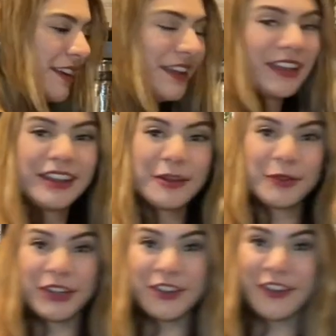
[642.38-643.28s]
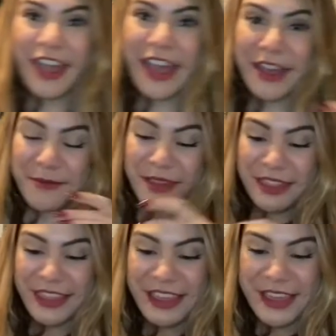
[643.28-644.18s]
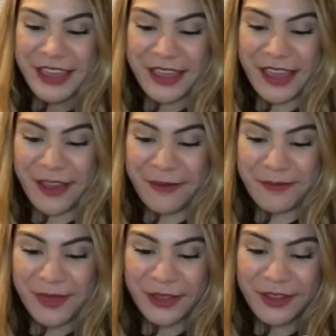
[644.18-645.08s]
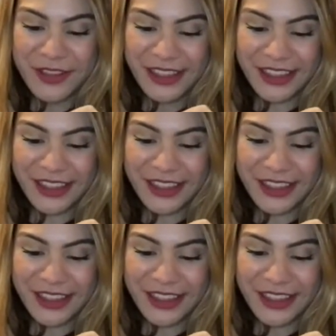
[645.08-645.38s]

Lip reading: And I'm going to grab the milk.